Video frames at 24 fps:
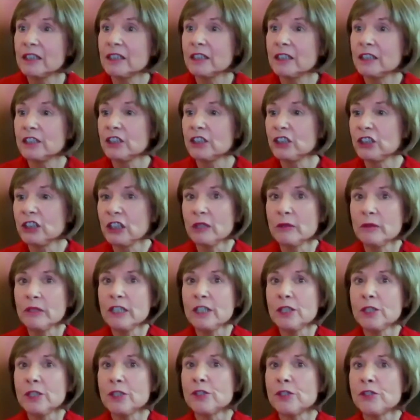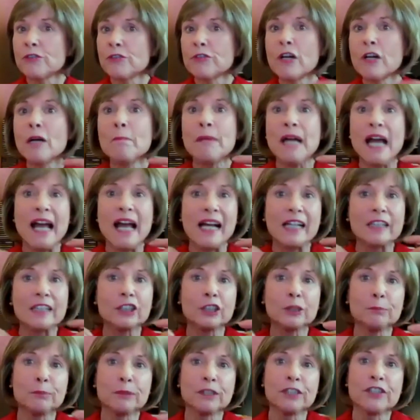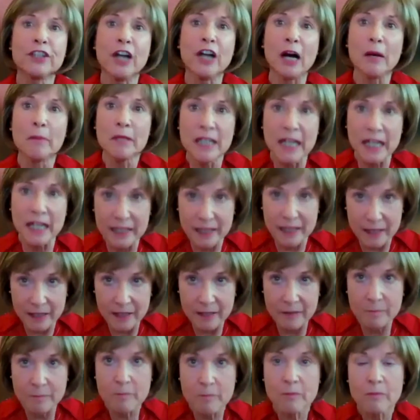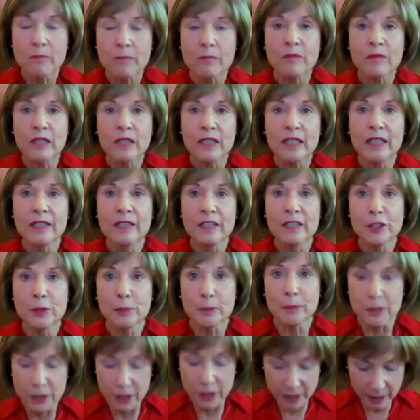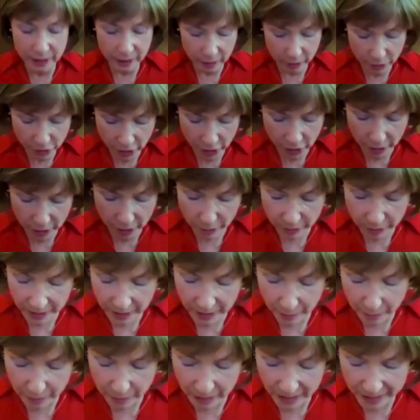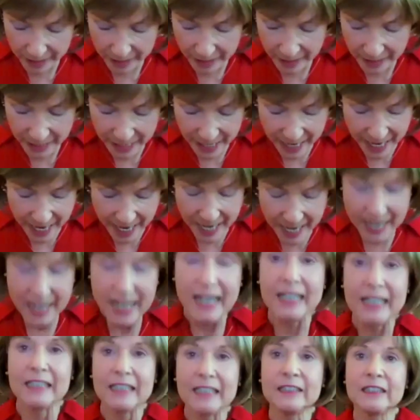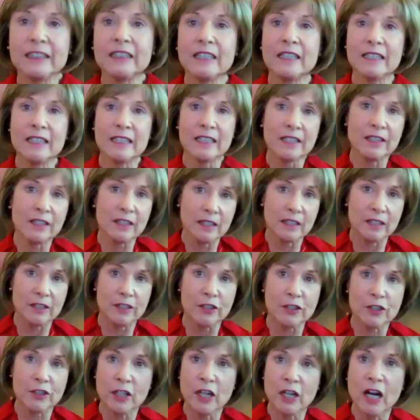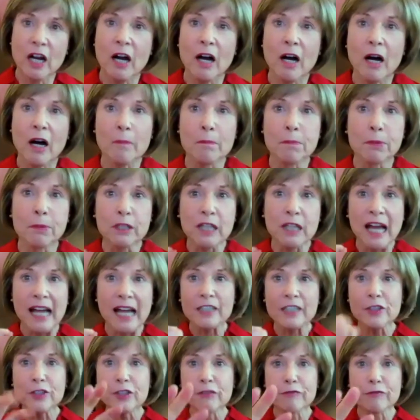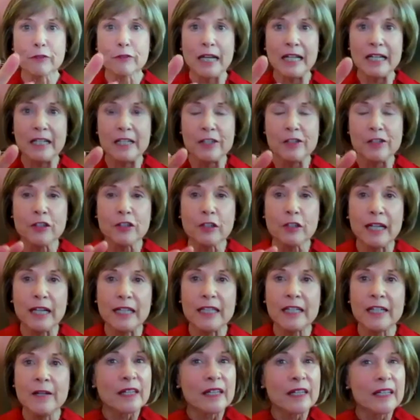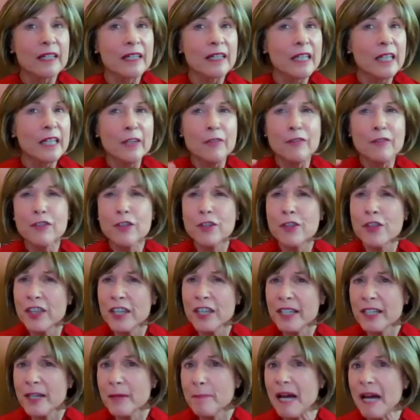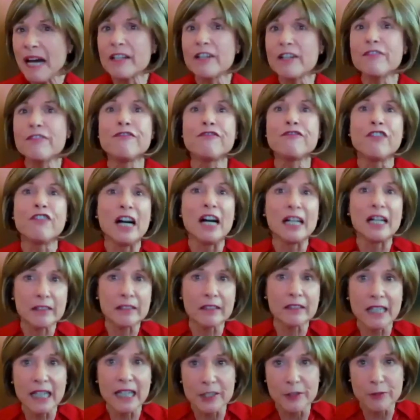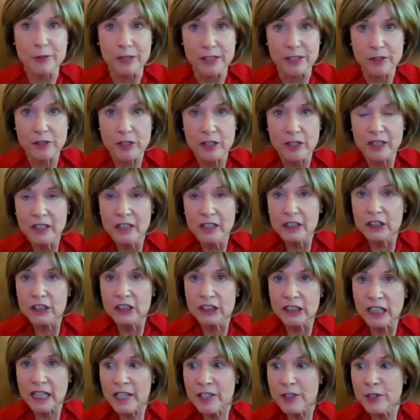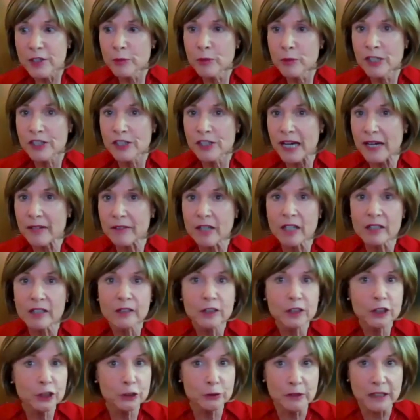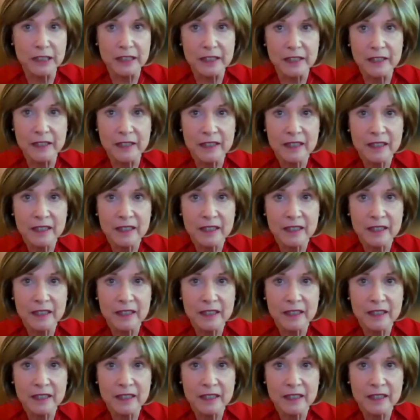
So it's Trump actually predominating in this particular chakra databank, and it is a blast of rage. Like if you think about a fire hydrant, say you went out on the street,